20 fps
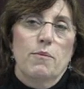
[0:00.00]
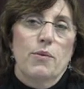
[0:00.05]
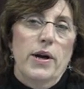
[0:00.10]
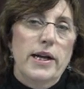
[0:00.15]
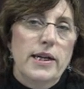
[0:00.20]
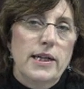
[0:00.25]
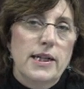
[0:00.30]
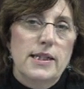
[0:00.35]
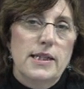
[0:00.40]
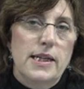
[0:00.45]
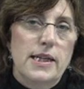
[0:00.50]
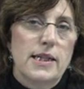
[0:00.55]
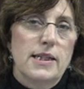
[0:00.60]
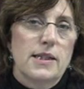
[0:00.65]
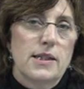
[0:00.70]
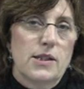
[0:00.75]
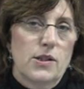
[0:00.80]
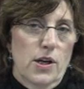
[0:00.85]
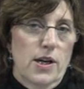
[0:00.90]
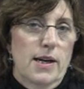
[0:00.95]
Pregnancy
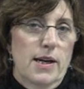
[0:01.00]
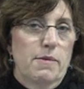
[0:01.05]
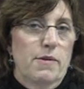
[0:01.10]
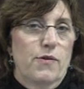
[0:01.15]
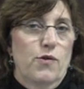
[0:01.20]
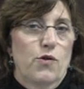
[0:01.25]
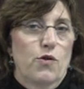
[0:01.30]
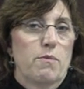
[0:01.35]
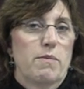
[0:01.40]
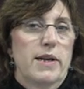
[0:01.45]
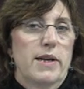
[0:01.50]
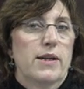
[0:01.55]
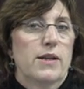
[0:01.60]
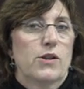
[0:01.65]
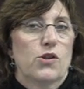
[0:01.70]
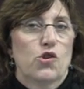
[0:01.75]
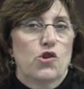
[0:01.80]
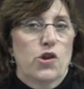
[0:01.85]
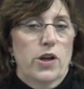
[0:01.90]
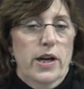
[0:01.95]
is a time of
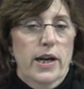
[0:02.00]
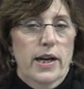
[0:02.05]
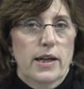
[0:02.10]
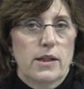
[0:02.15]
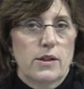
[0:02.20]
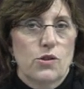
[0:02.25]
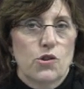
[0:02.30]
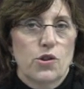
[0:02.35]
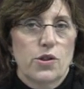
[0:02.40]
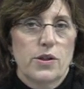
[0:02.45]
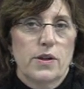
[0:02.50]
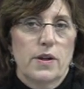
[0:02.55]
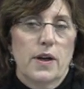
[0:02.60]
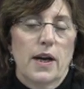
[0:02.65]
tremendous change,